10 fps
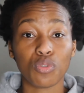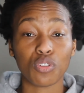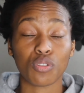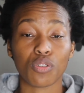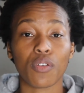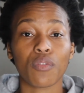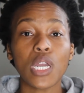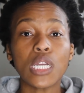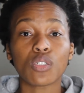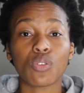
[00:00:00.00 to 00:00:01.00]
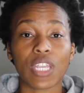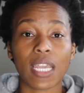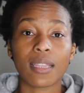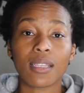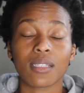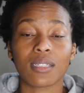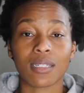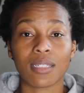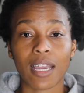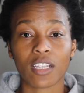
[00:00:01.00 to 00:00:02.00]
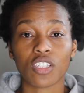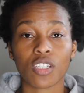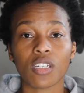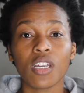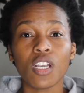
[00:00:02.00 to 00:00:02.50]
deserve to get this deduction.